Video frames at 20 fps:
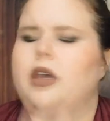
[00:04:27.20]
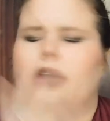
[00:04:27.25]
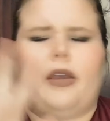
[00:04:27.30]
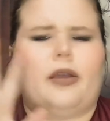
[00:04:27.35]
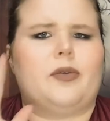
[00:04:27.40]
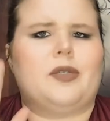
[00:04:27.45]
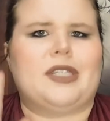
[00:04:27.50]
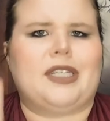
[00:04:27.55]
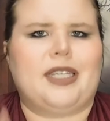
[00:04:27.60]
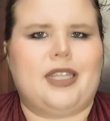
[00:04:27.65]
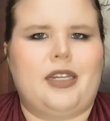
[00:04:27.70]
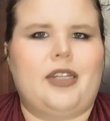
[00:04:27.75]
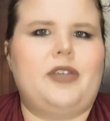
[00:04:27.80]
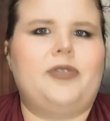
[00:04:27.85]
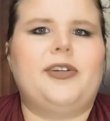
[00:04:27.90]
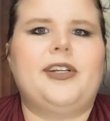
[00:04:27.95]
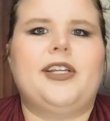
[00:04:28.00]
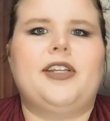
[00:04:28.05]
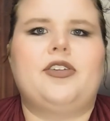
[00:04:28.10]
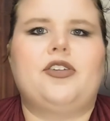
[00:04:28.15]
I was getting
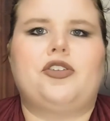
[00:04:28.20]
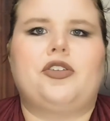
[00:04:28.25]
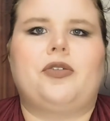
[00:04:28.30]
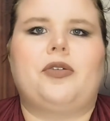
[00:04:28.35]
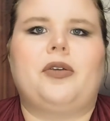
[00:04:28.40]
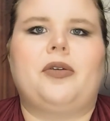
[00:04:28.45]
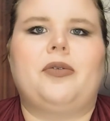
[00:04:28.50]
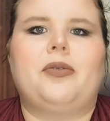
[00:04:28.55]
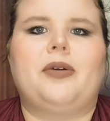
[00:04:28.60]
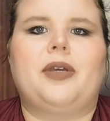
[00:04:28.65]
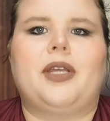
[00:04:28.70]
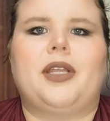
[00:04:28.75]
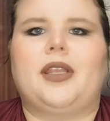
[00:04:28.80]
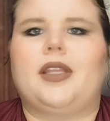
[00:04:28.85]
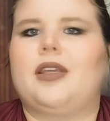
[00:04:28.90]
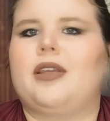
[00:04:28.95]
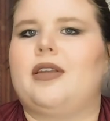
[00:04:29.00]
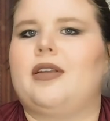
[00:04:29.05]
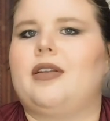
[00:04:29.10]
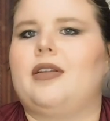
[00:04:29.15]
ready to show you, and
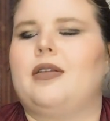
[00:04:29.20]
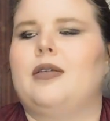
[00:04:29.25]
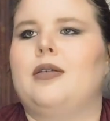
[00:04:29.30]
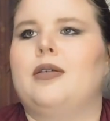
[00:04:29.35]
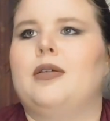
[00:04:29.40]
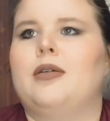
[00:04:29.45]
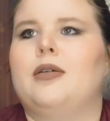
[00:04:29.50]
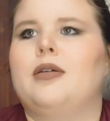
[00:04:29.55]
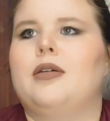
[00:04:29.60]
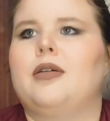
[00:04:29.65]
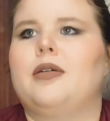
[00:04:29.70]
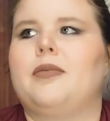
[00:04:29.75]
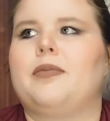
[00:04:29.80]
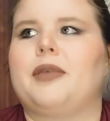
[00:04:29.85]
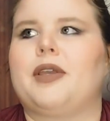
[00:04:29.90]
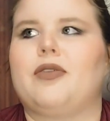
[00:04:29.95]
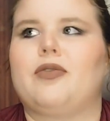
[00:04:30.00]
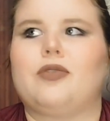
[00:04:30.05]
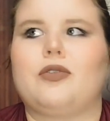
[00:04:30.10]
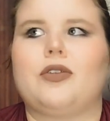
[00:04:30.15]
then
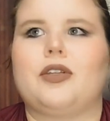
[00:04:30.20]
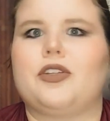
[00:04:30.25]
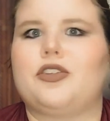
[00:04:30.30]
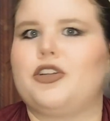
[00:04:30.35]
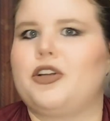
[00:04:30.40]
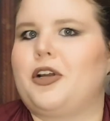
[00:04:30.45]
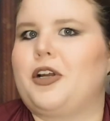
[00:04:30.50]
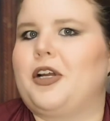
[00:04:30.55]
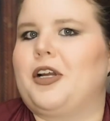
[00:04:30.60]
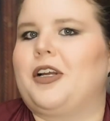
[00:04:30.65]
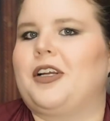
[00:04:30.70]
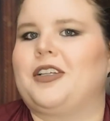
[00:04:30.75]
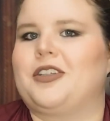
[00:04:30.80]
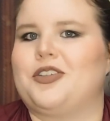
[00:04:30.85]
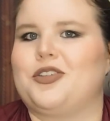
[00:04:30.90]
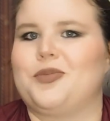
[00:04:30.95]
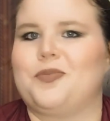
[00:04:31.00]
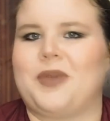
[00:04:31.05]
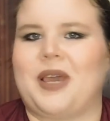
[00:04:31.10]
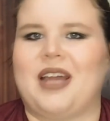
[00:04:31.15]
my fully
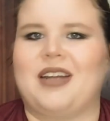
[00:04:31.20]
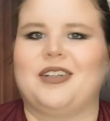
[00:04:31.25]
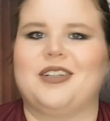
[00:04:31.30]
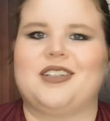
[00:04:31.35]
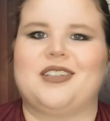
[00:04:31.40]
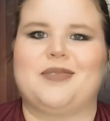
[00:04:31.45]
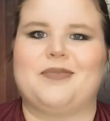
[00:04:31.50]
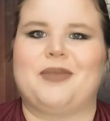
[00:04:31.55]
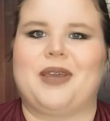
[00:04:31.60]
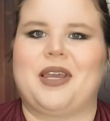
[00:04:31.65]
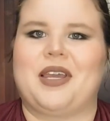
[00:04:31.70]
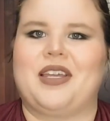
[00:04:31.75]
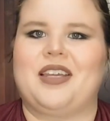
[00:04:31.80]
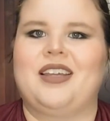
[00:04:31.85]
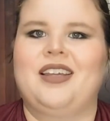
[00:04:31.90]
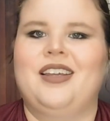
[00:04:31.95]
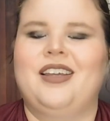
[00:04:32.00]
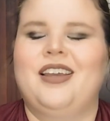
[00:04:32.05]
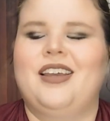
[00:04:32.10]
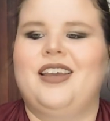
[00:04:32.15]
charged batteries in my
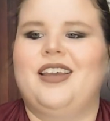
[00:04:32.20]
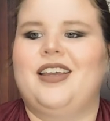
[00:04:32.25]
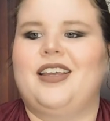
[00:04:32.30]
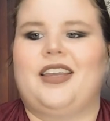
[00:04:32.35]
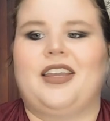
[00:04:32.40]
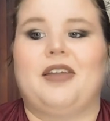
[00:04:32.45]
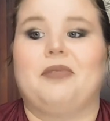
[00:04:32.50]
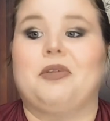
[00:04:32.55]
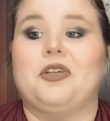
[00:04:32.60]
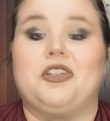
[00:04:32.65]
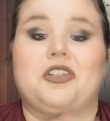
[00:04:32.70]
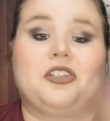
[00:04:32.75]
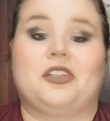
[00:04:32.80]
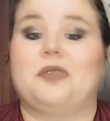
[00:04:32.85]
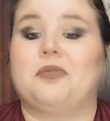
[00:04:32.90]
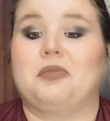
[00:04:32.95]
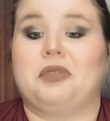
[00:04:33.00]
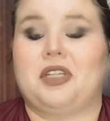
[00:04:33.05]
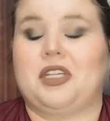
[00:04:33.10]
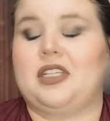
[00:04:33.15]
camera just
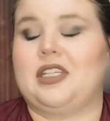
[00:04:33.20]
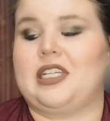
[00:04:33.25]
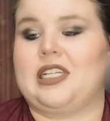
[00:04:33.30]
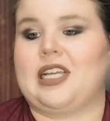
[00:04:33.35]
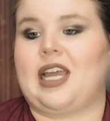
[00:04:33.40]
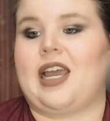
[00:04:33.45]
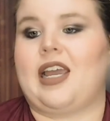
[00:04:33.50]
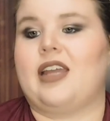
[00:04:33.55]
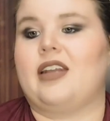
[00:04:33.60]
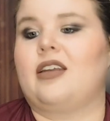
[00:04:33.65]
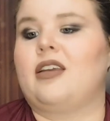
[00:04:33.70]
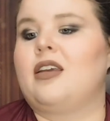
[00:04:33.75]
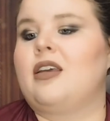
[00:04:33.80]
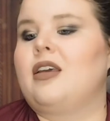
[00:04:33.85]
completely died.